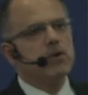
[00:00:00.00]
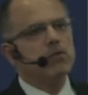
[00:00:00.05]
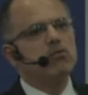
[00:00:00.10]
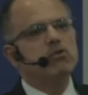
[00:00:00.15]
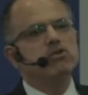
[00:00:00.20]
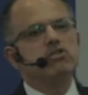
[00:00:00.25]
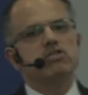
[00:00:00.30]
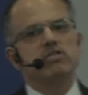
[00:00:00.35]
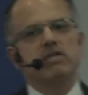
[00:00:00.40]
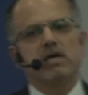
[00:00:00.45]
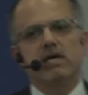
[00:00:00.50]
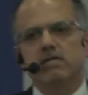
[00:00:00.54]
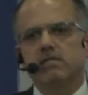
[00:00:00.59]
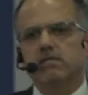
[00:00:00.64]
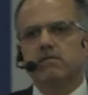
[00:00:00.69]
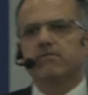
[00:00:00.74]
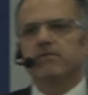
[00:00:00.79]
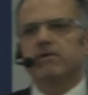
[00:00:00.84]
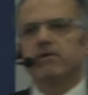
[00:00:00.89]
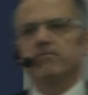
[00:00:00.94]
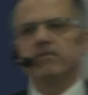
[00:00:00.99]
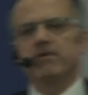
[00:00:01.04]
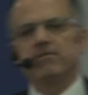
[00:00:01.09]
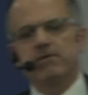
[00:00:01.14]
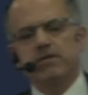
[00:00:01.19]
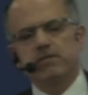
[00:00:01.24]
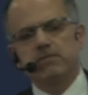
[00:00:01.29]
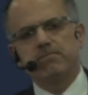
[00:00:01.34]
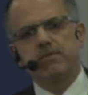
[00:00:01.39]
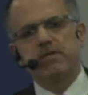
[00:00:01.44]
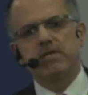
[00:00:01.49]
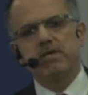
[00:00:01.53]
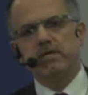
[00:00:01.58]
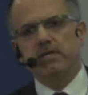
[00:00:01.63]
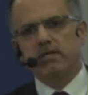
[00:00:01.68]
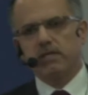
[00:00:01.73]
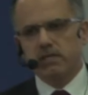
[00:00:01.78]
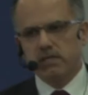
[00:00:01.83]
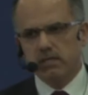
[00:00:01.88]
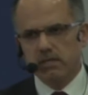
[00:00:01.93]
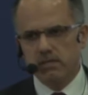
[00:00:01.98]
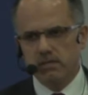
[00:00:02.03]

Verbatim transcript: We start from the first beginning.